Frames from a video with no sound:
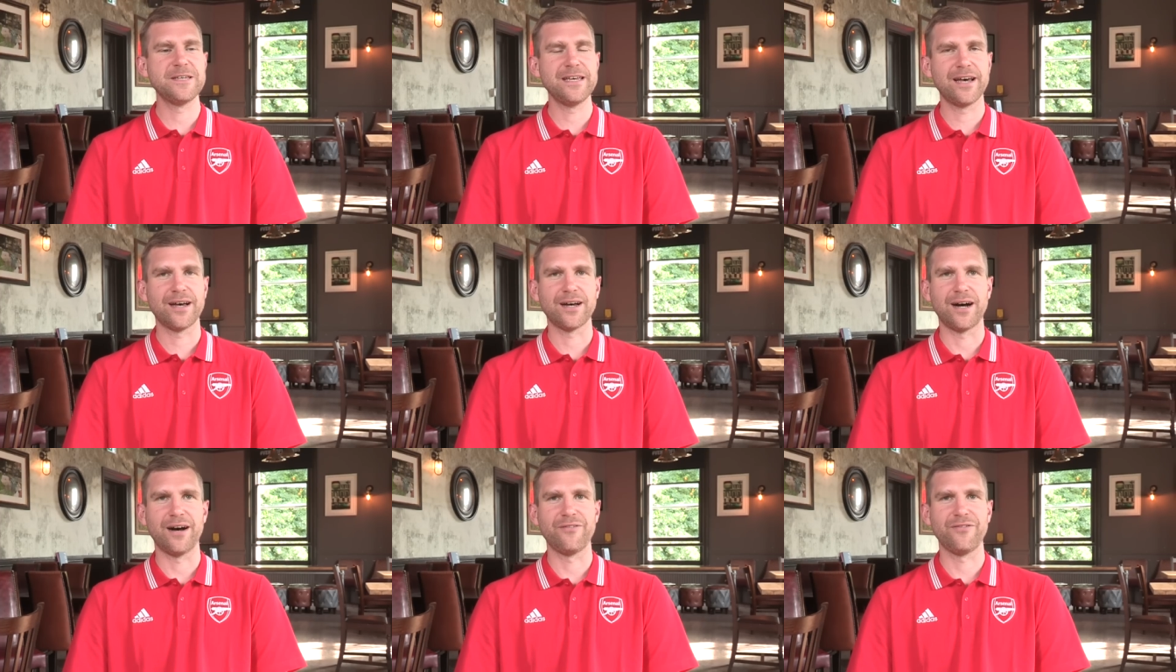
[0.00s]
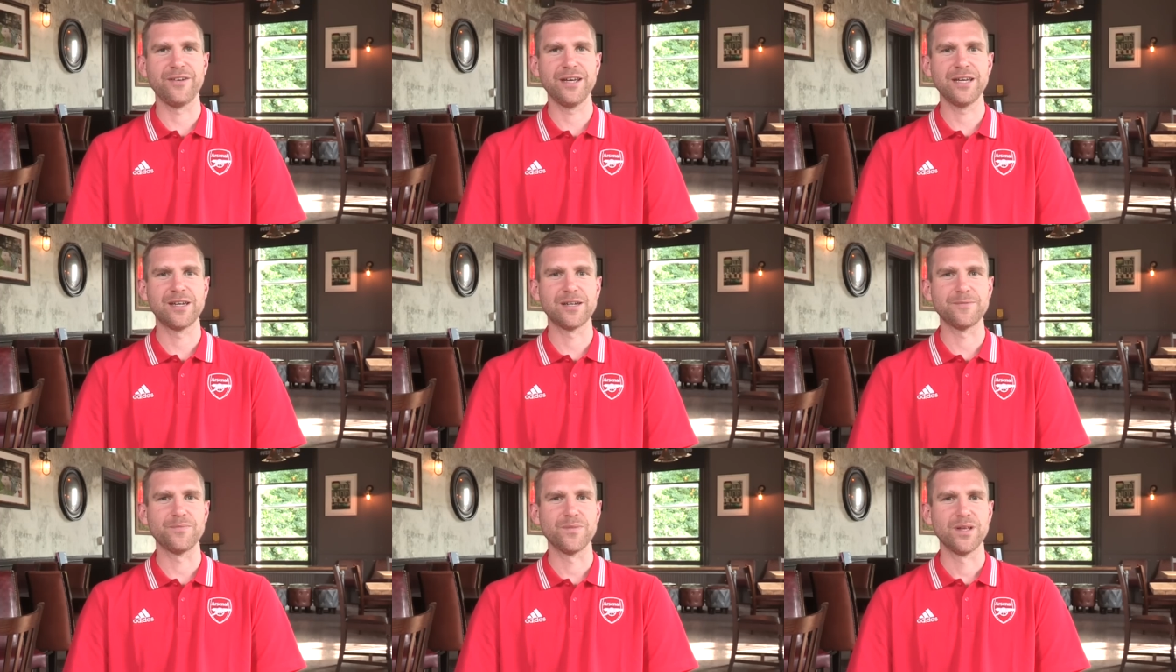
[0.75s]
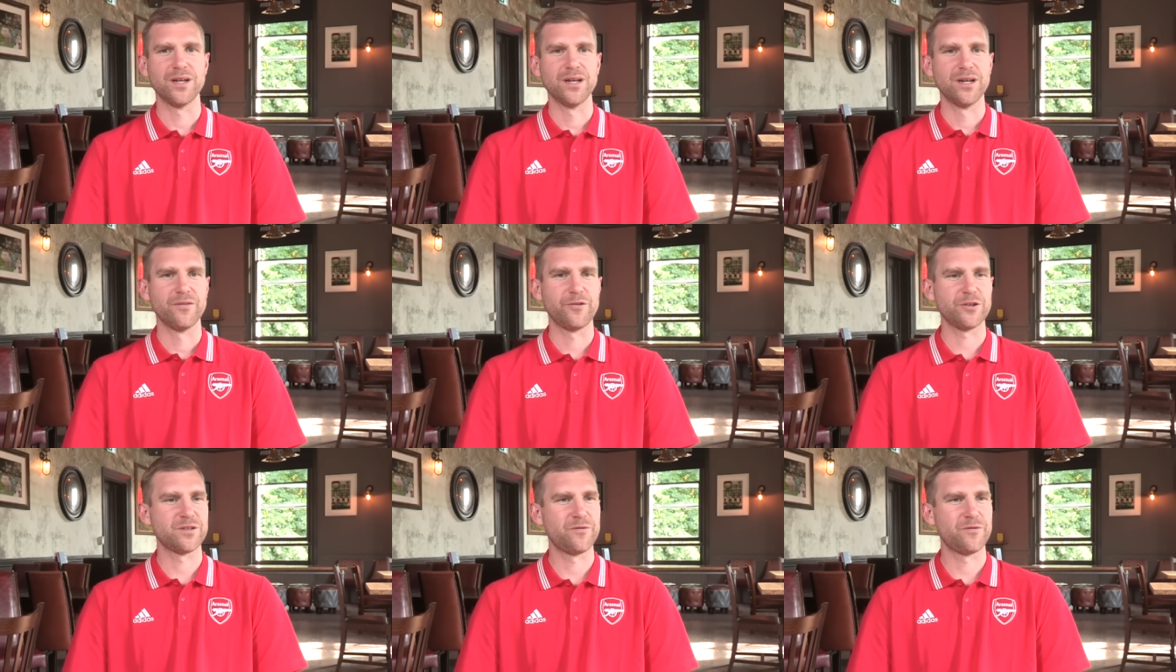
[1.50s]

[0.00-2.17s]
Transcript: Yeah, I think first